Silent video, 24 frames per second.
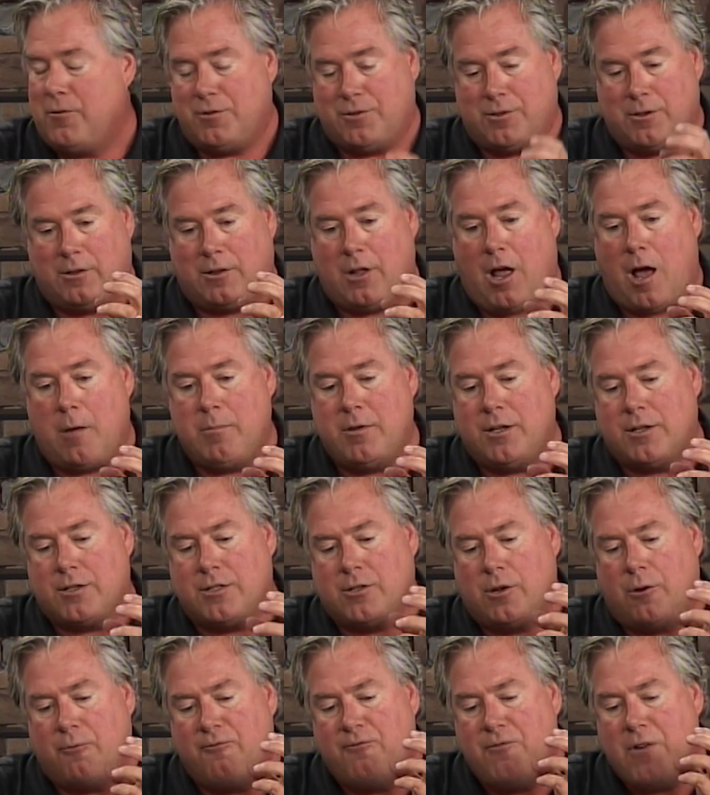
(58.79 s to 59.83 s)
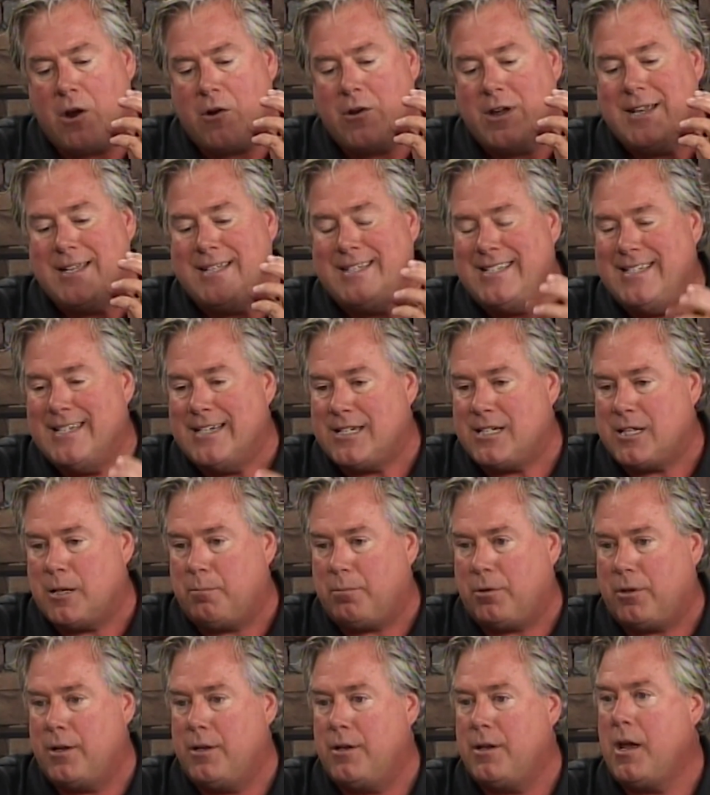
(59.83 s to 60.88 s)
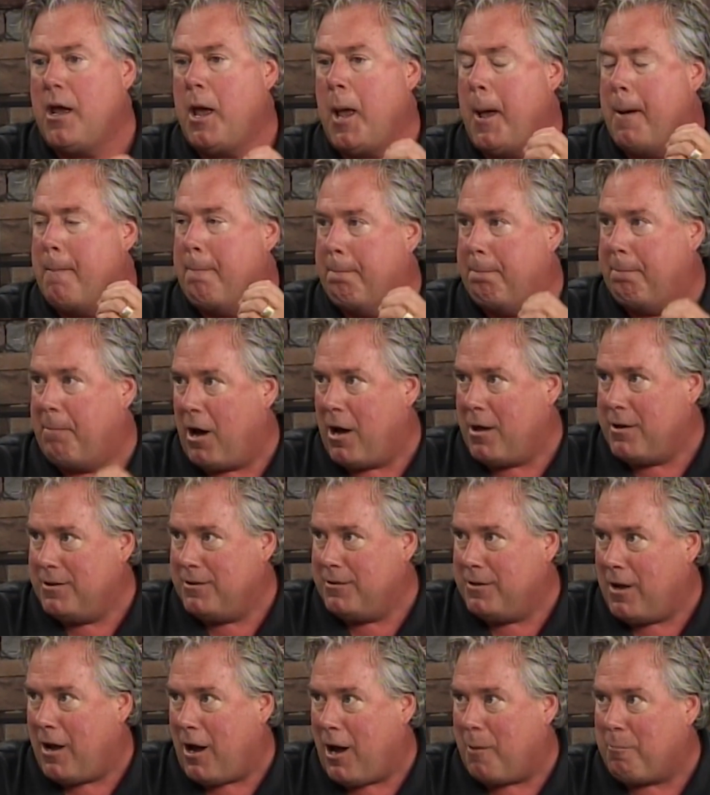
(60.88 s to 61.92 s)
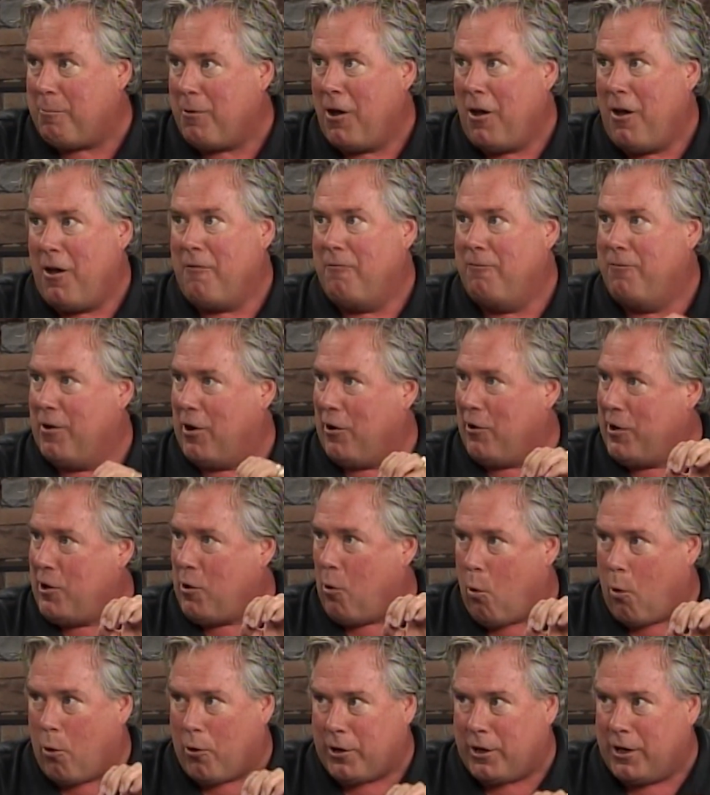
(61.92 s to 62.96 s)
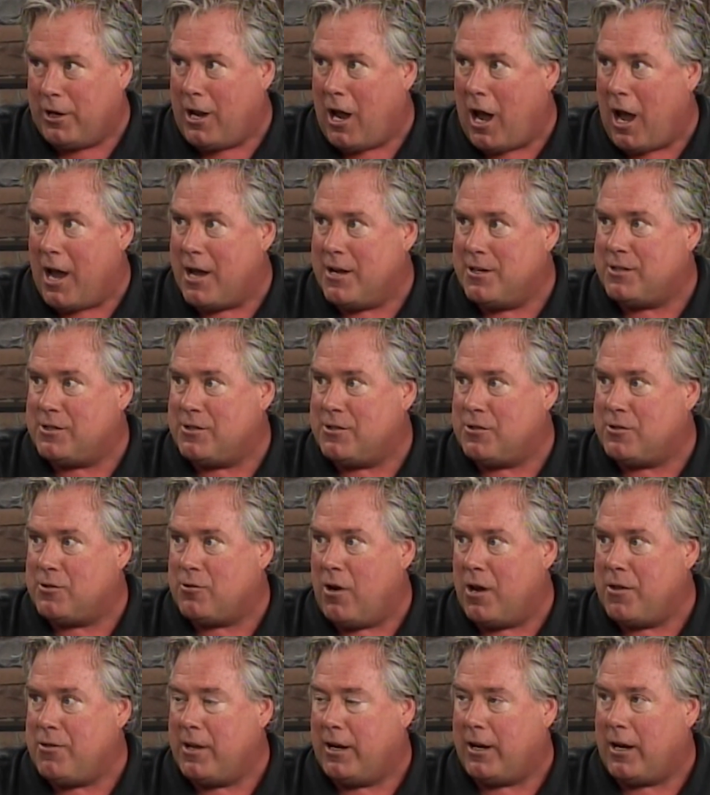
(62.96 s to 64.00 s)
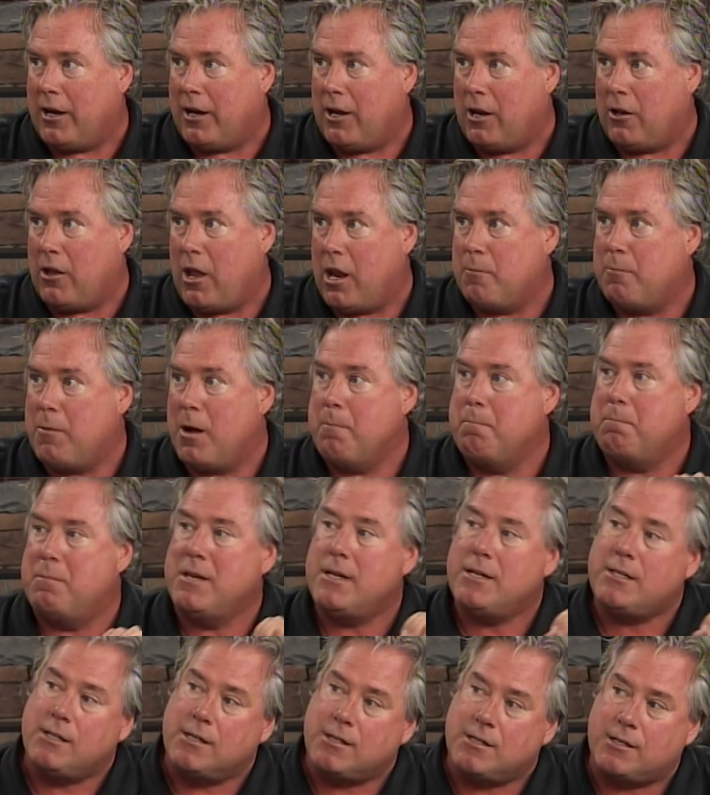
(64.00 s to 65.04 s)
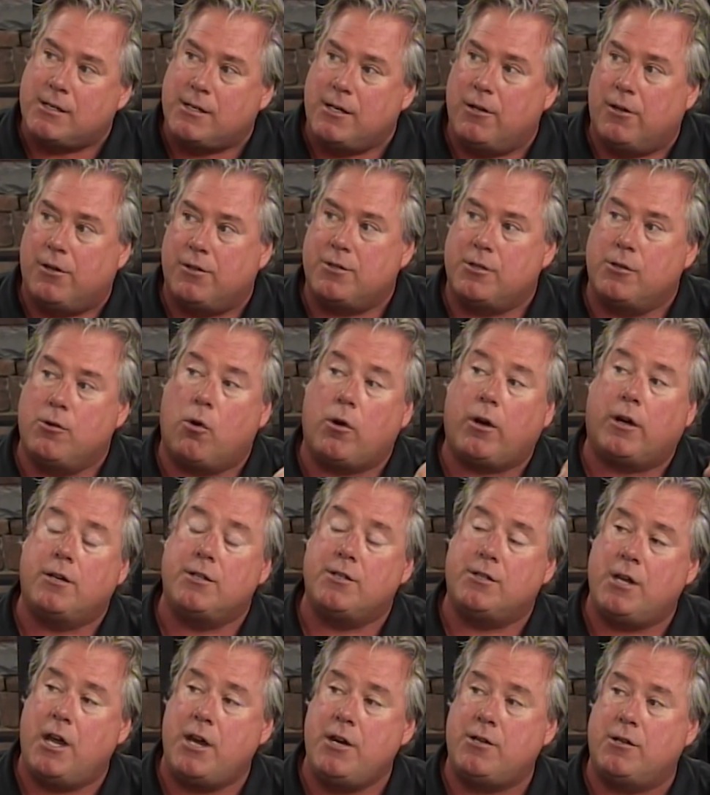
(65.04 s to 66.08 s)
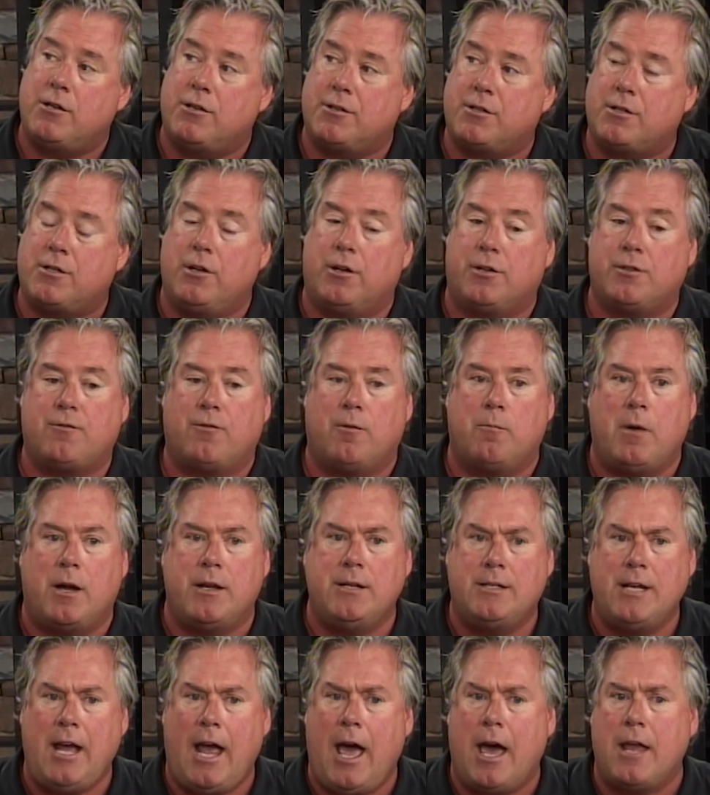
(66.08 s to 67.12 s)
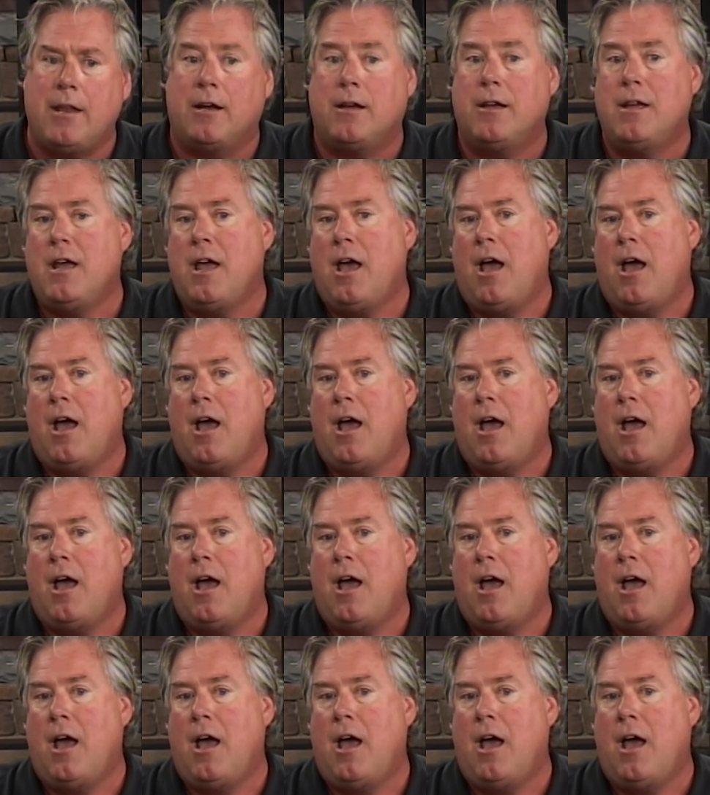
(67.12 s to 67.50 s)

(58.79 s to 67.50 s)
lobbyist so very disciplined, buttoned up, very organized, so I think a lot of my business skills and organizational skills from my dad.